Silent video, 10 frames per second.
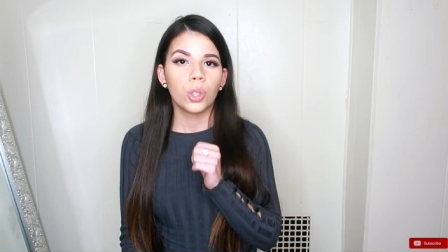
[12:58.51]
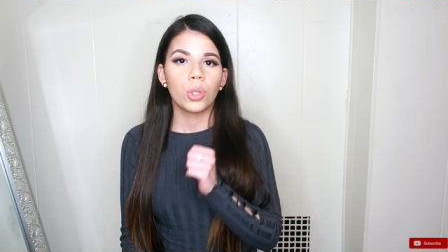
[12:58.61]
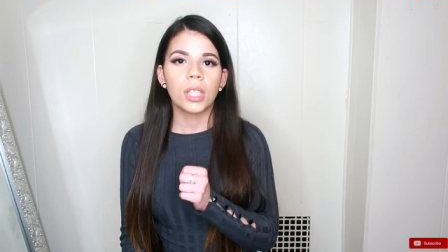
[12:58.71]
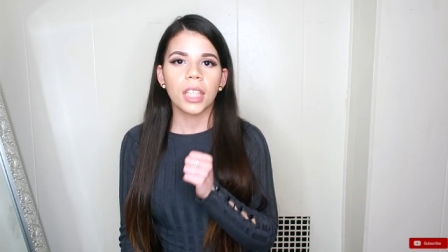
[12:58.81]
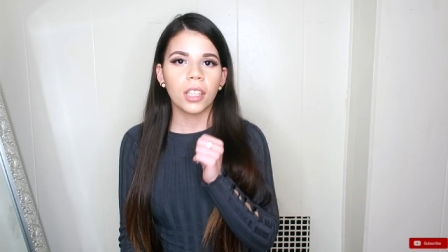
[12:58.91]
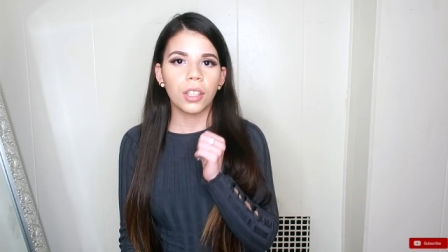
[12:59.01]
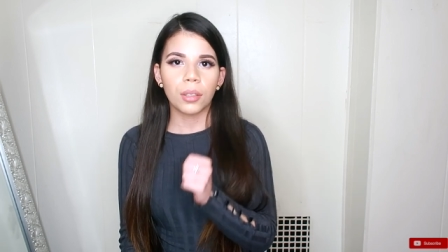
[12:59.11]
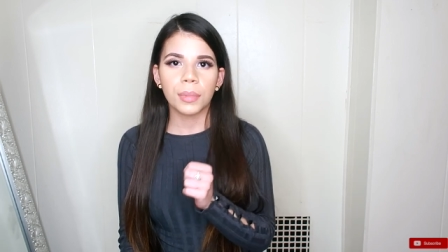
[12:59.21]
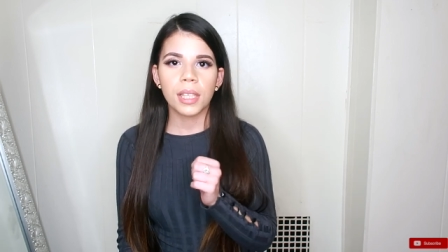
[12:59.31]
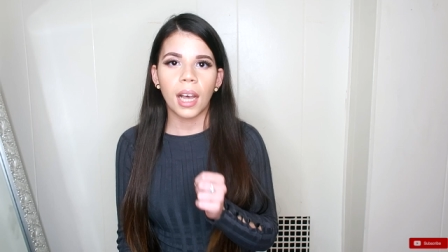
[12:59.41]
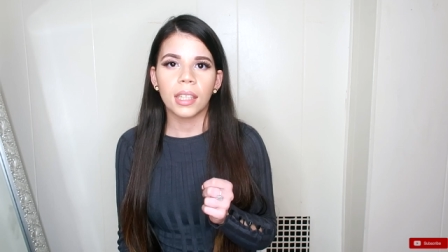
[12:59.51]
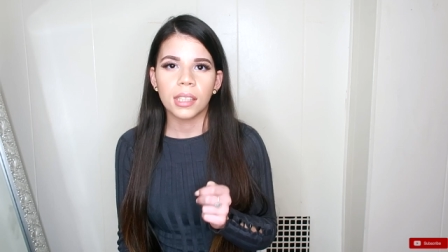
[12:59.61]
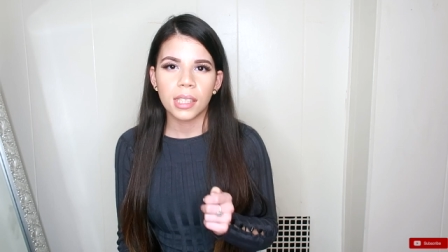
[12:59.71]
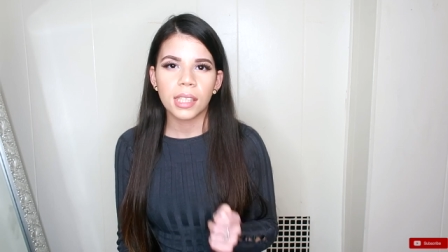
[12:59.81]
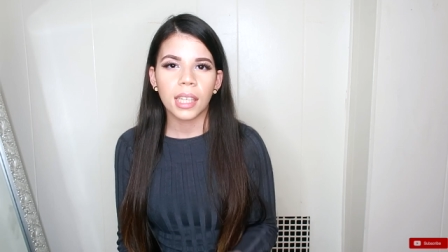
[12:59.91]
to see the
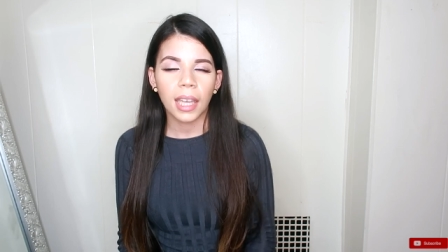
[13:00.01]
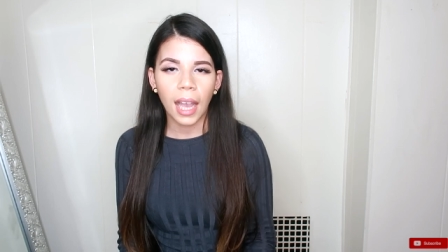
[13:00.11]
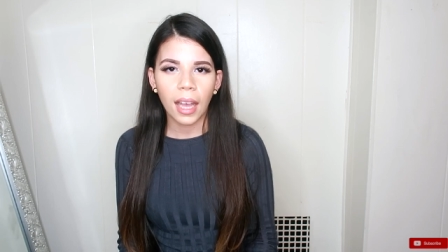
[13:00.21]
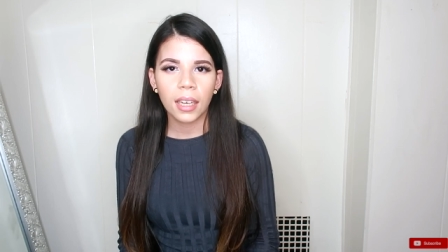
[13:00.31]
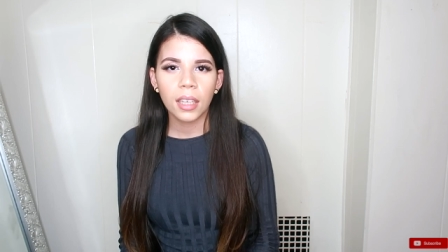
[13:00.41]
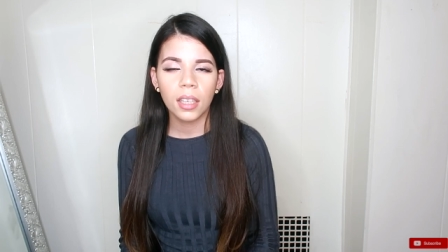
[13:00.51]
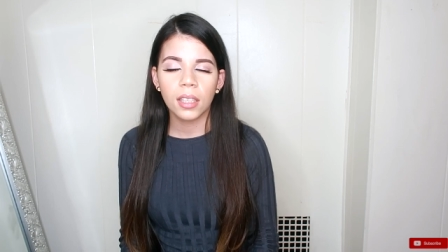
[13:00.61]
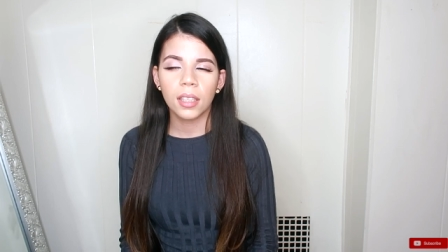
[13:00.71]
dermatologist again